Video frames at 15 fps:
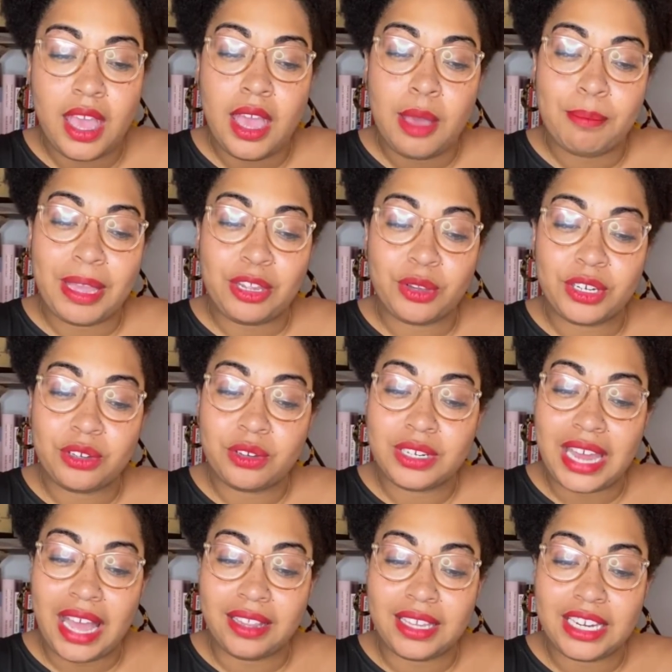By critical
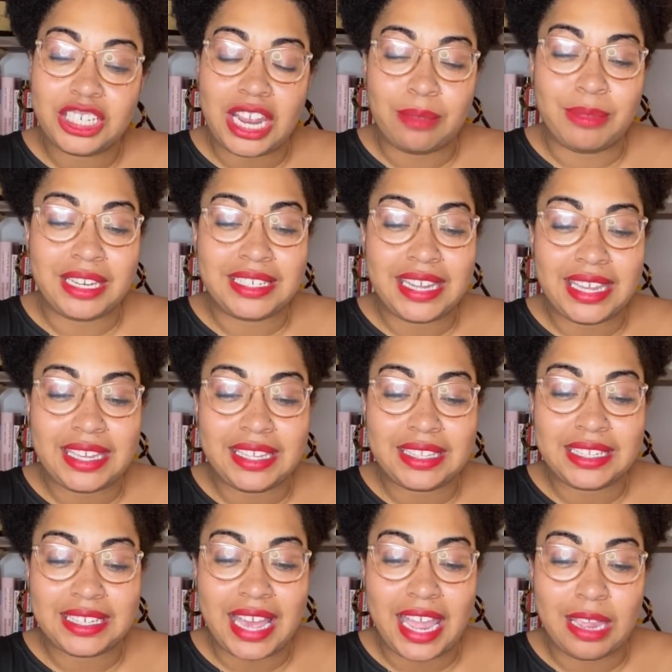knowledge, I mean taking the
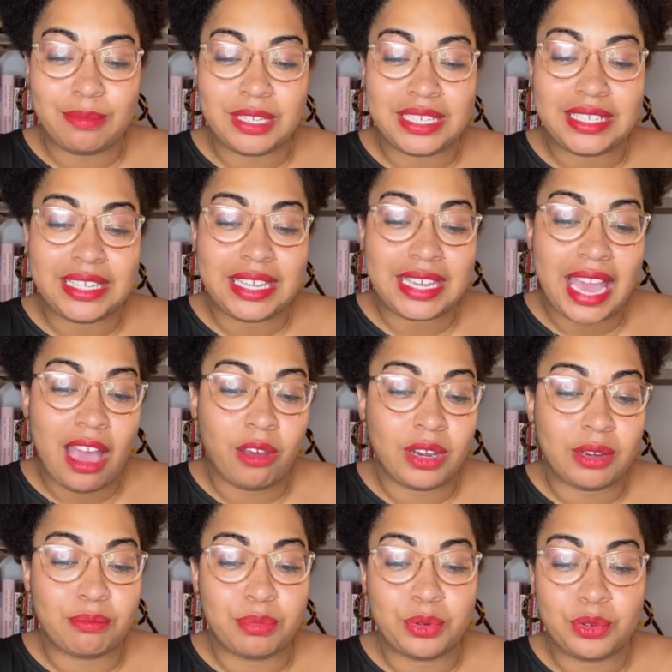time to seek out
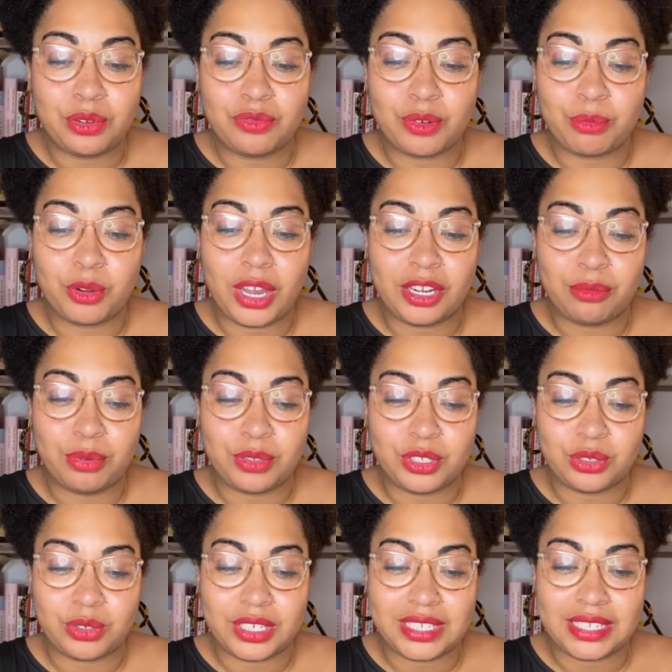and pull from credible
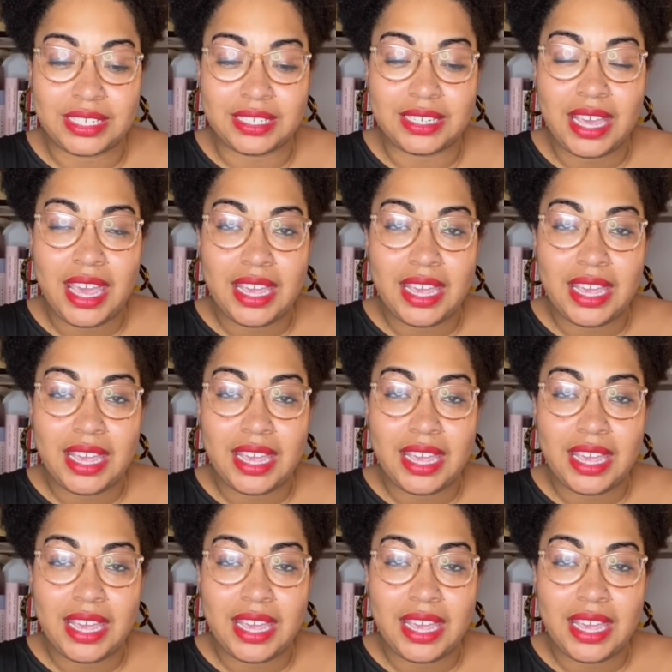sources